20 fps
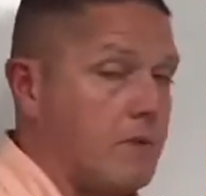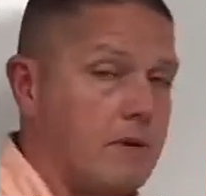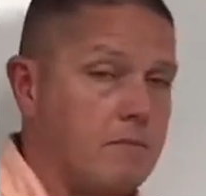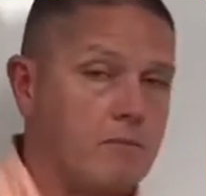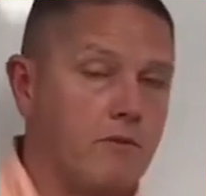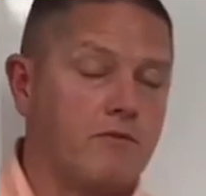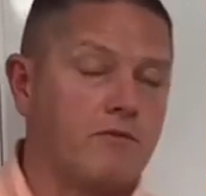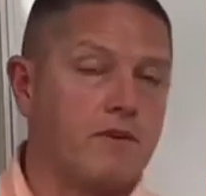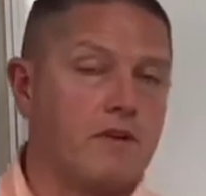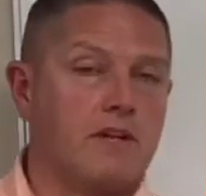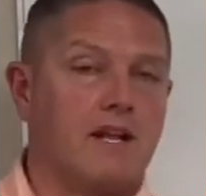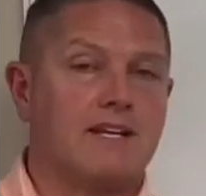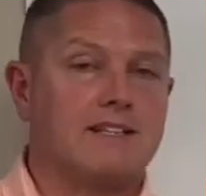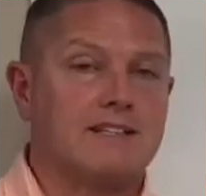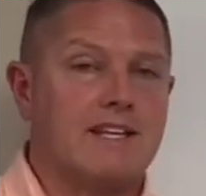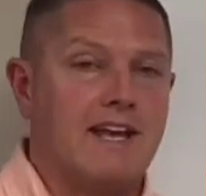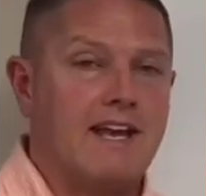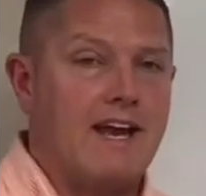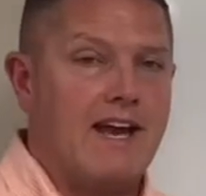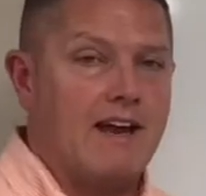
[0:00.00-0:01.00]
people feel like
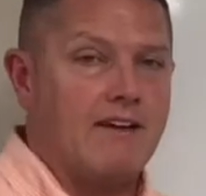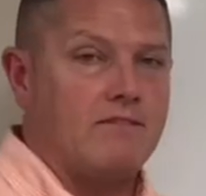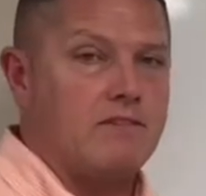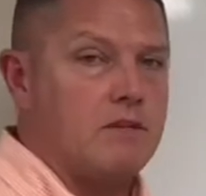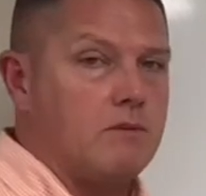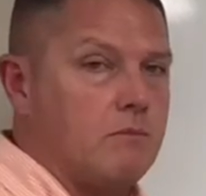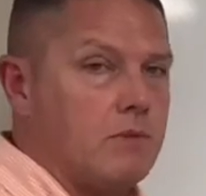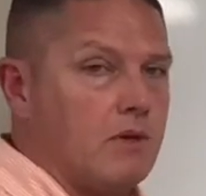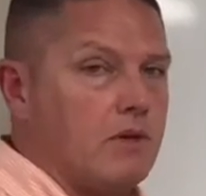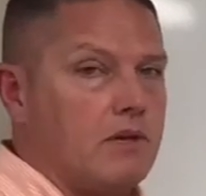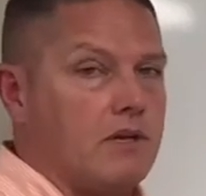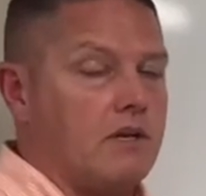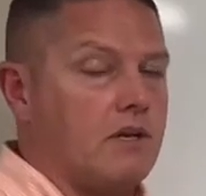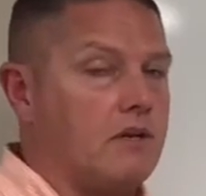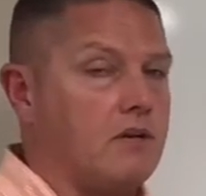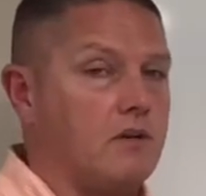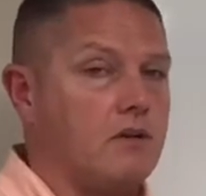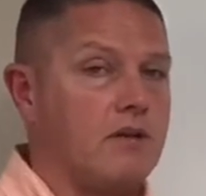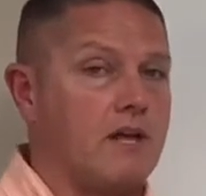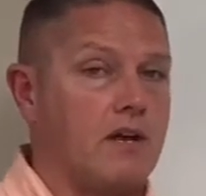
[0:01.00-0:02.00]
they have the ability to
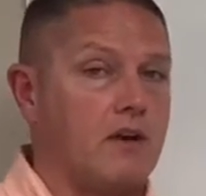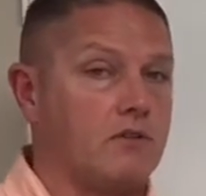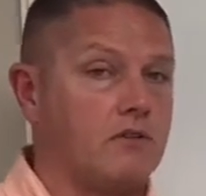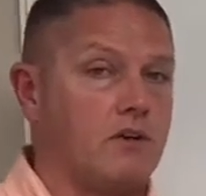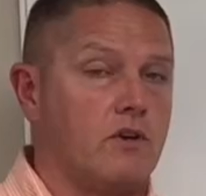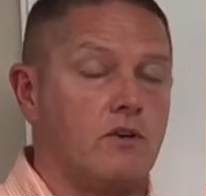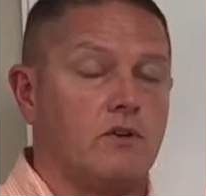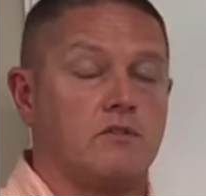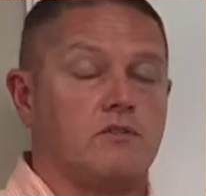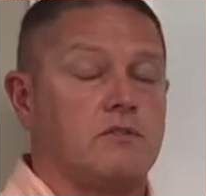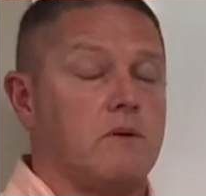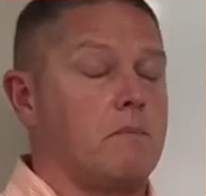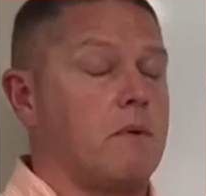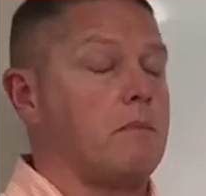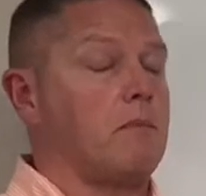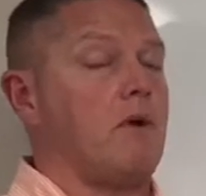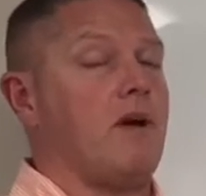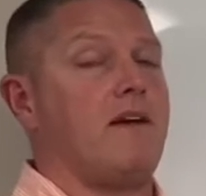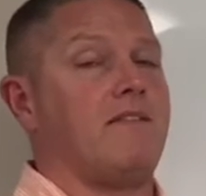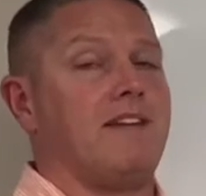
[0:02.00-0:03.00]
do that on their own. Some
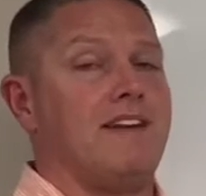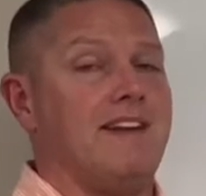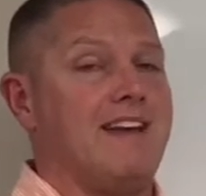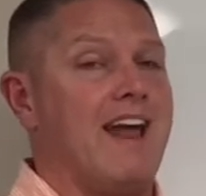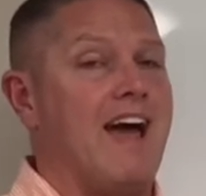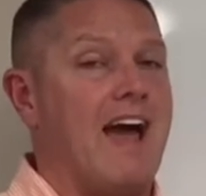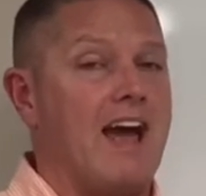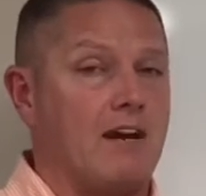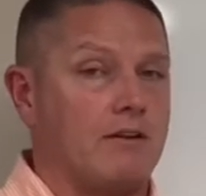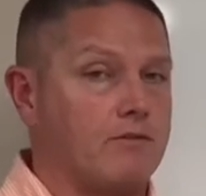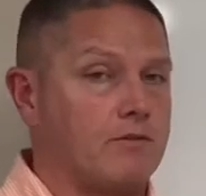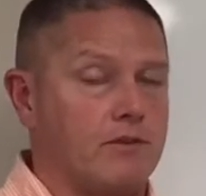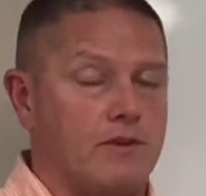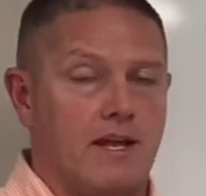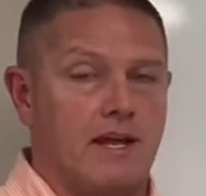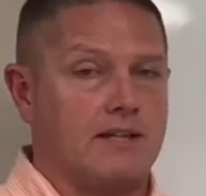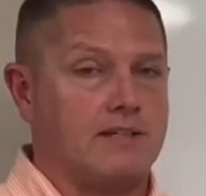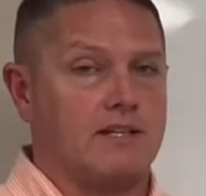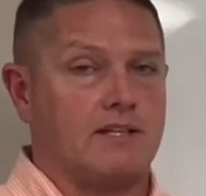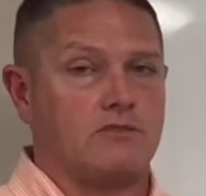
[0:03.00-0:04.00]
people have a knack for
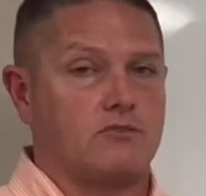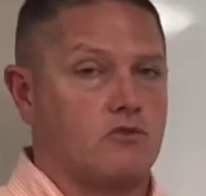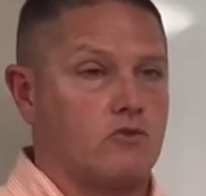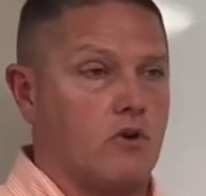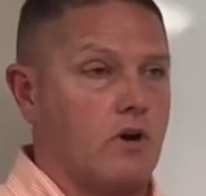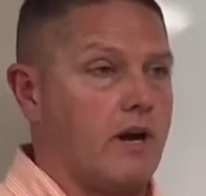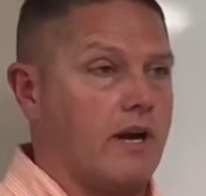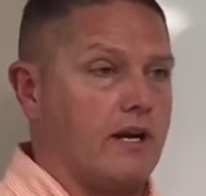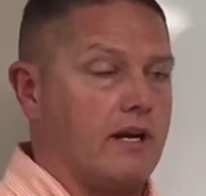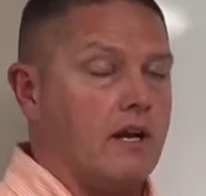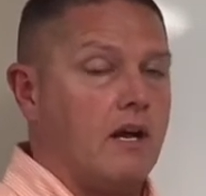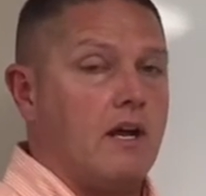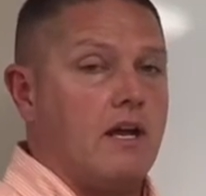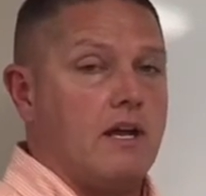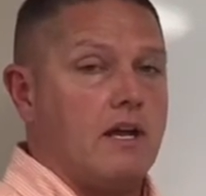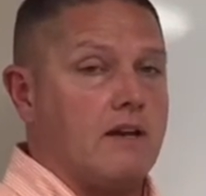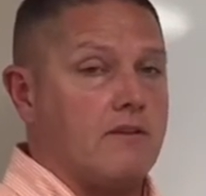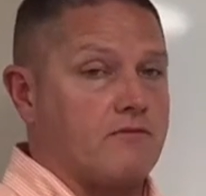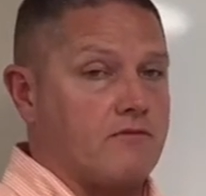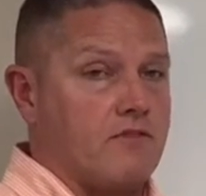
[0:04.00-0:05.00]
that, and that's great.
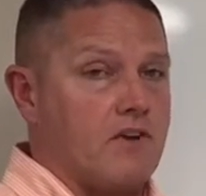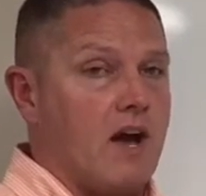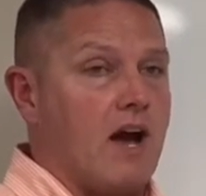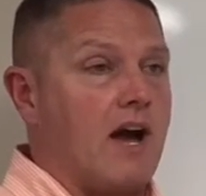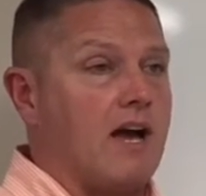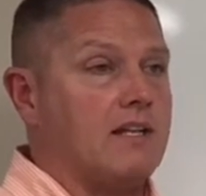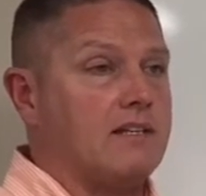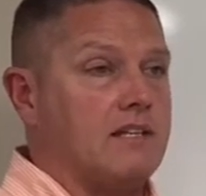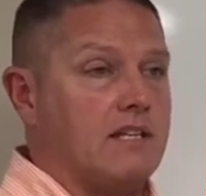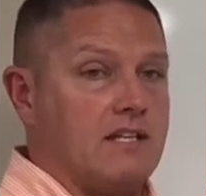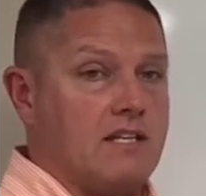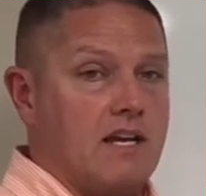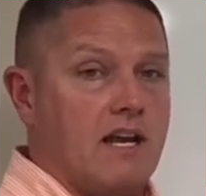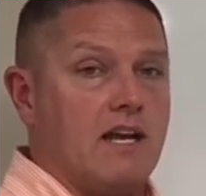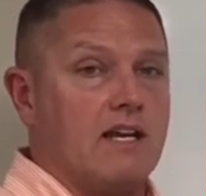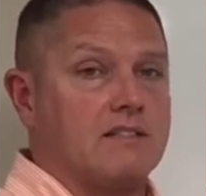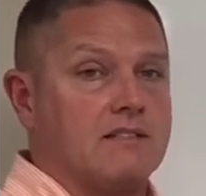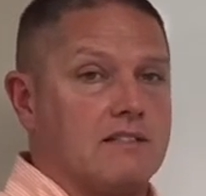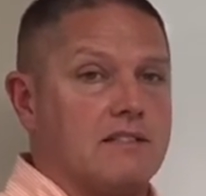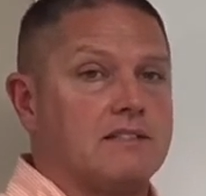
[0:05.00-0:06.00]
If not, then
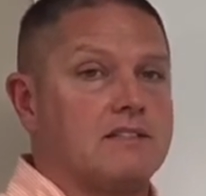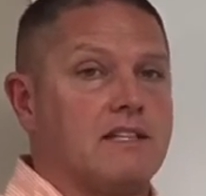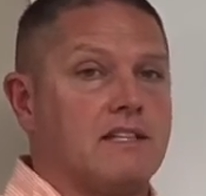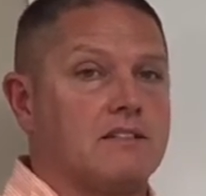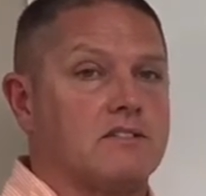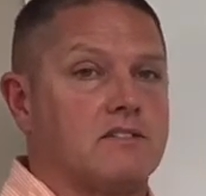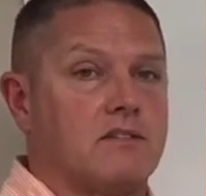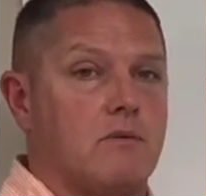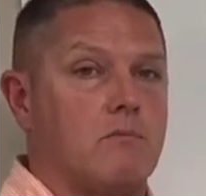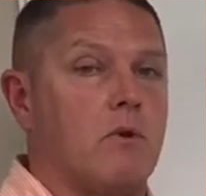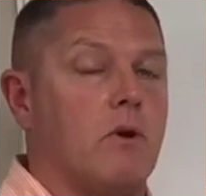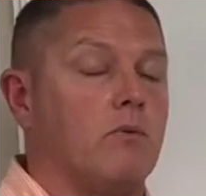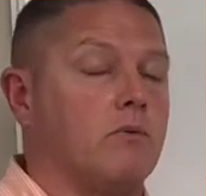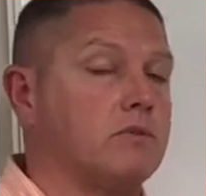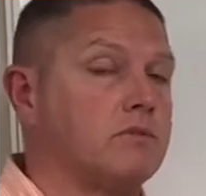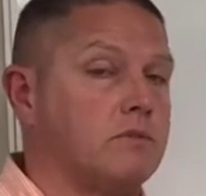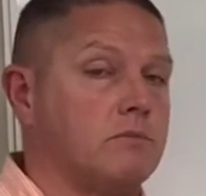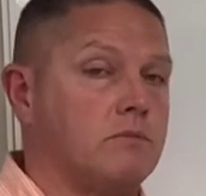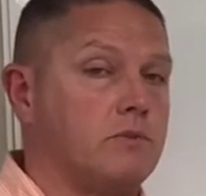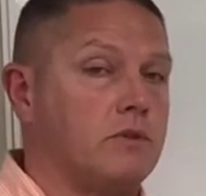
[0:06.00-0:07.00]
yes, let's get someone
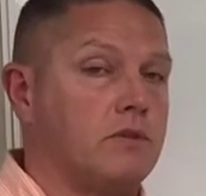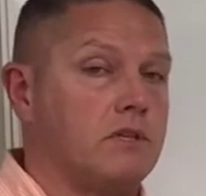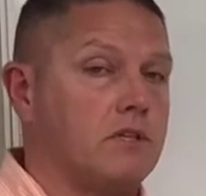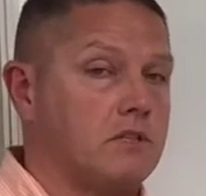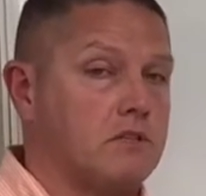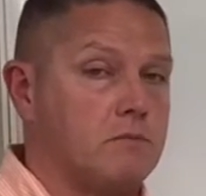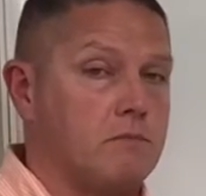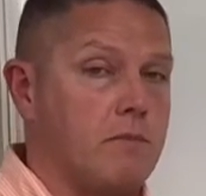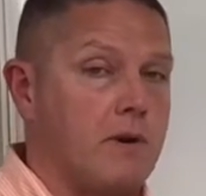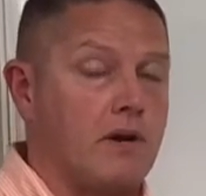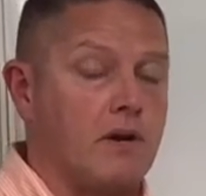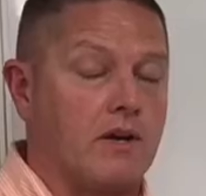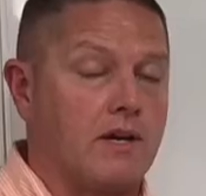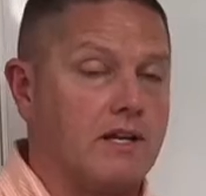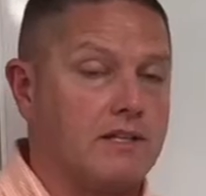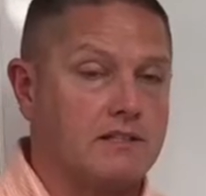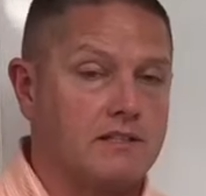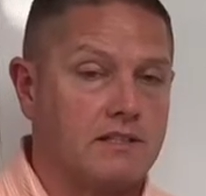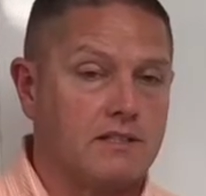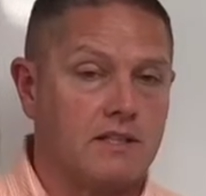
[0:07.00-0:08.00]
with some good
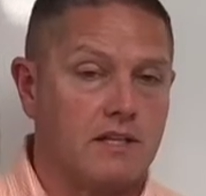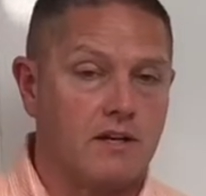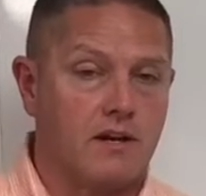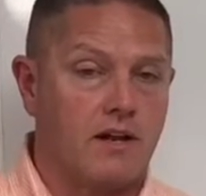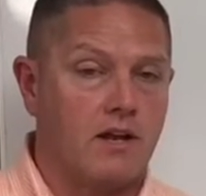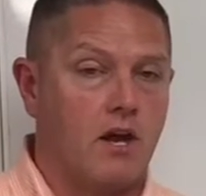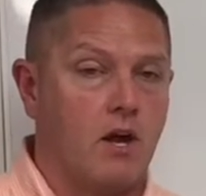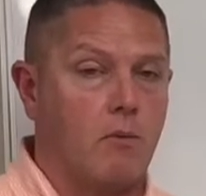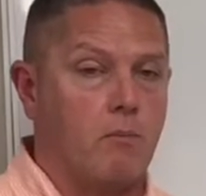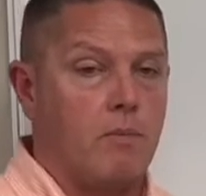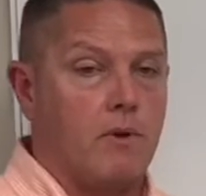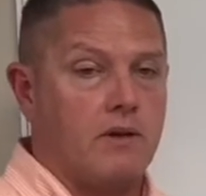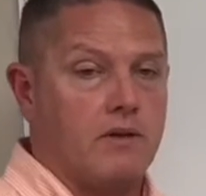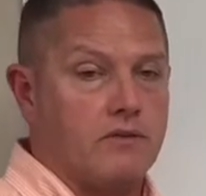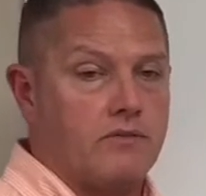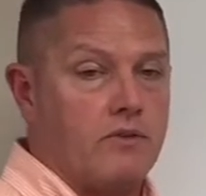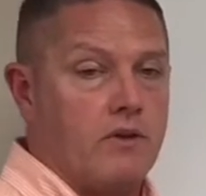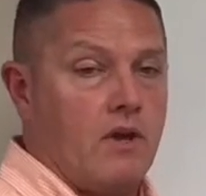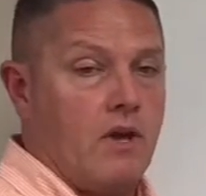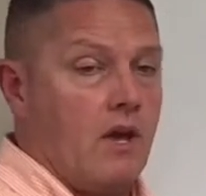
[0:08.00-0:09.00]
experience in there to help
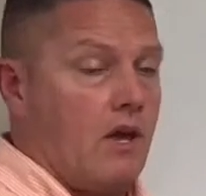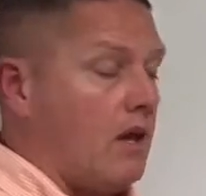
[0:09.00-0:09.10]
us.